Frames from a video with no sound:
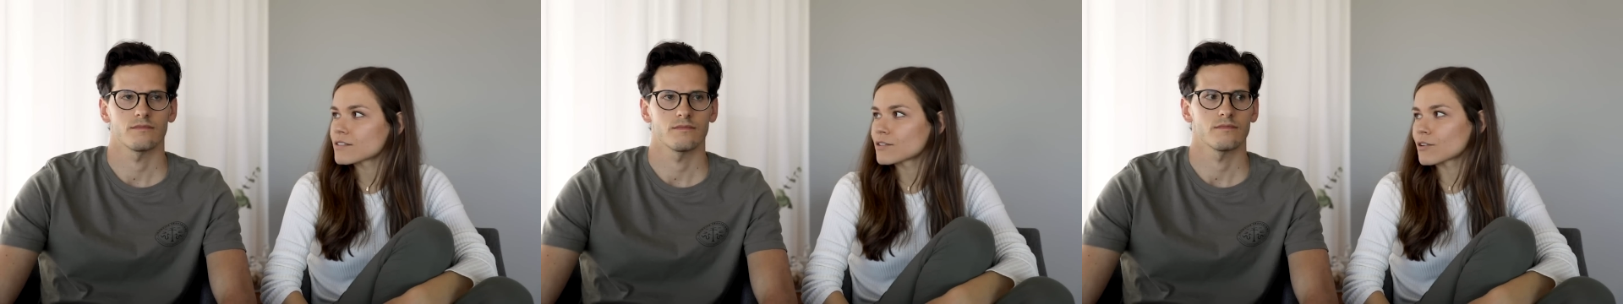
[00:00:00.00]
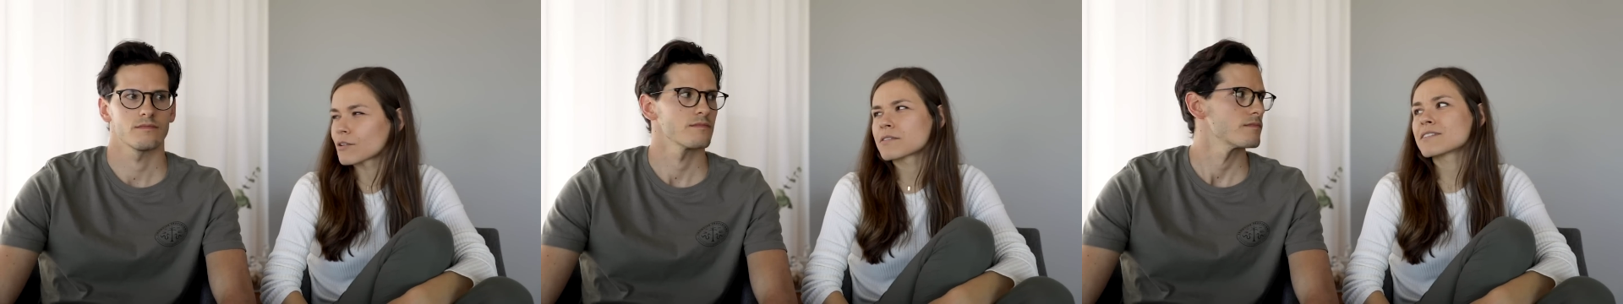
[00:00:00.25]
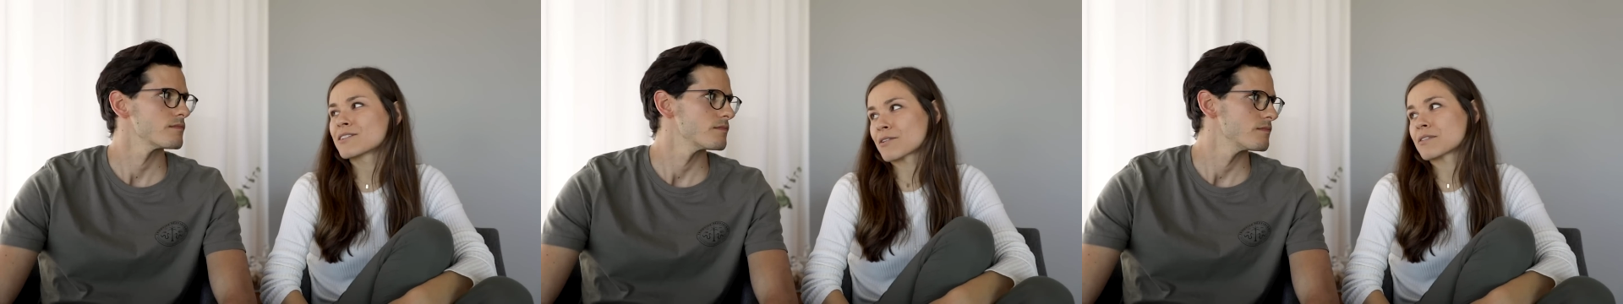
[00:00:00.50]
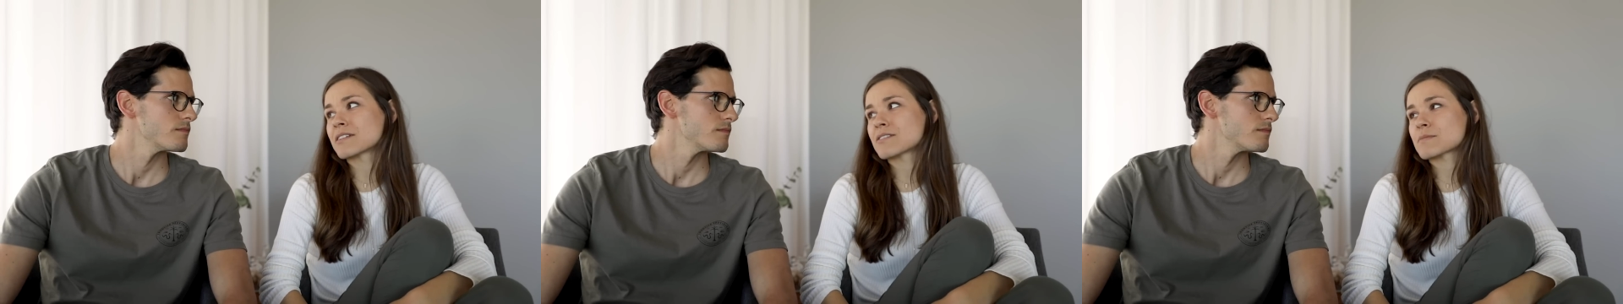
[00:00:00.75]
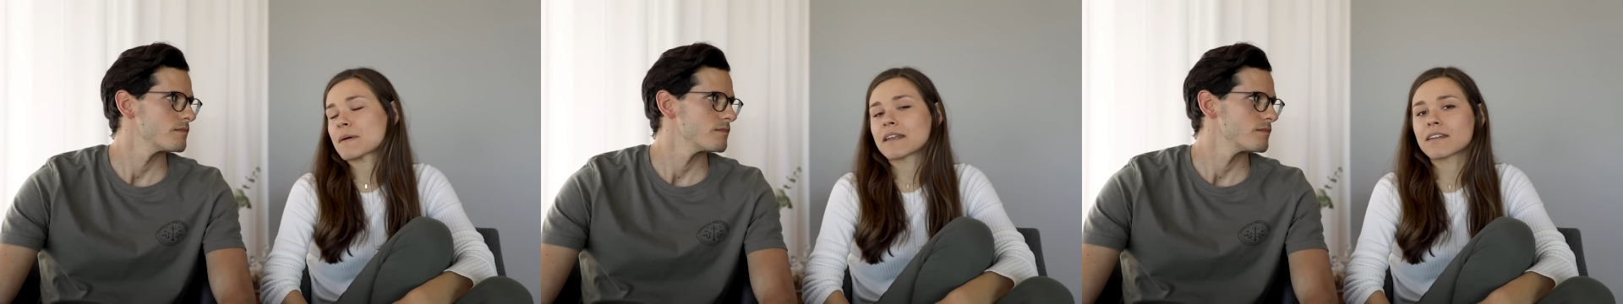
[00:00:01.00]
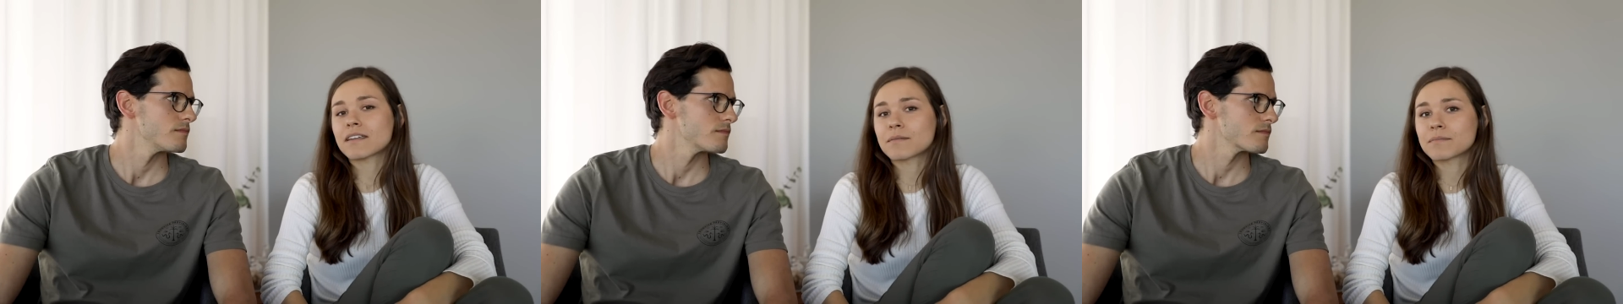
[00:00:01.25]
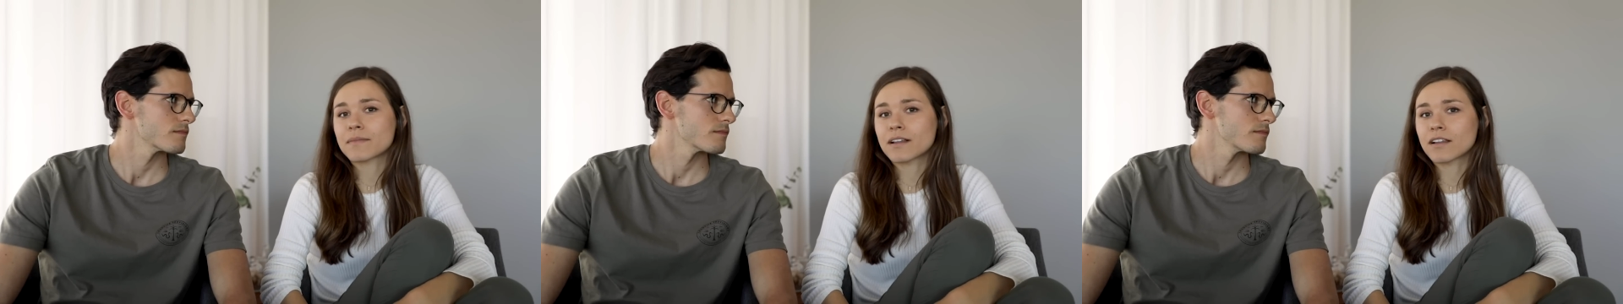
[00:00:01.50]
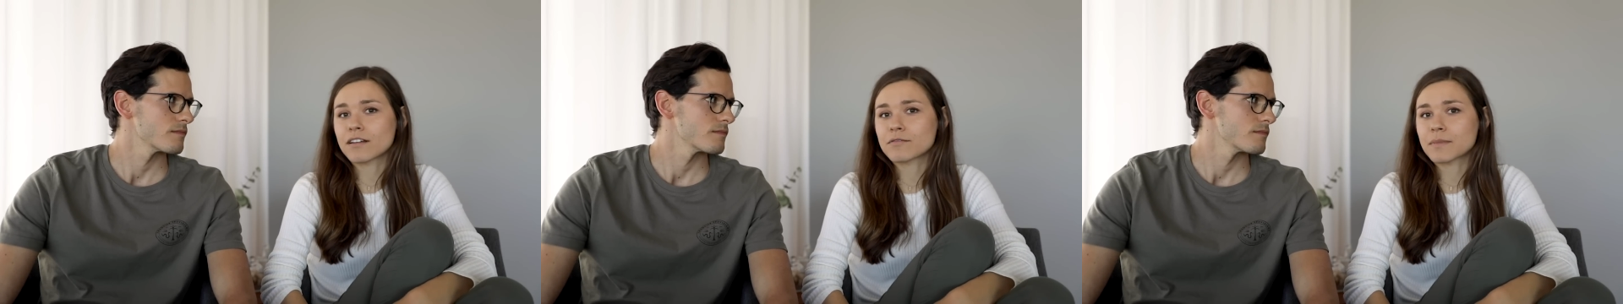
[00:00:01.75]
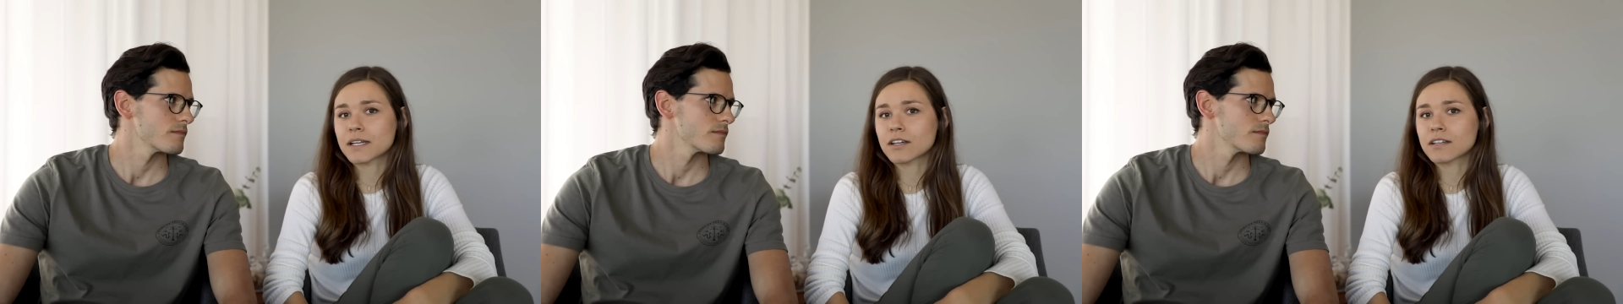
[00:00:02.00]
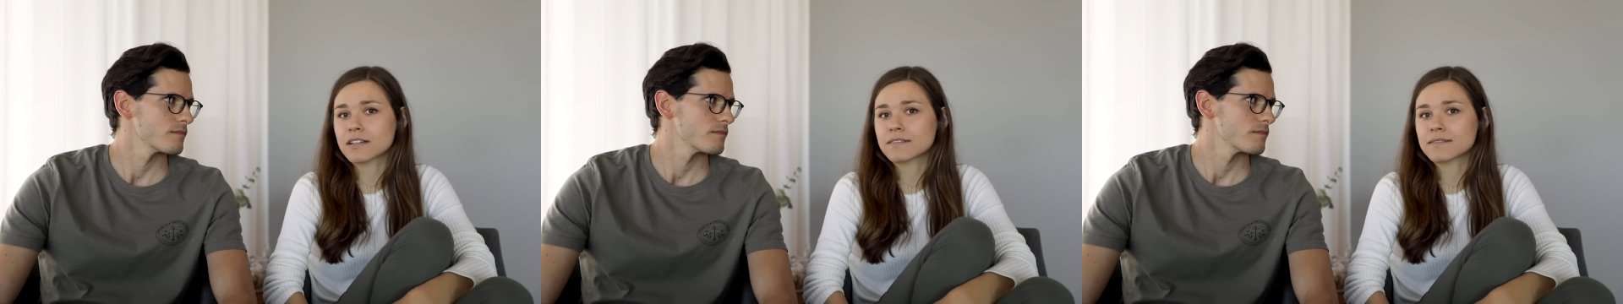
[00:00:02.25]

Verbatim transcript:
Speaker 1: you don't you don't need to spend um, a lot of money on it.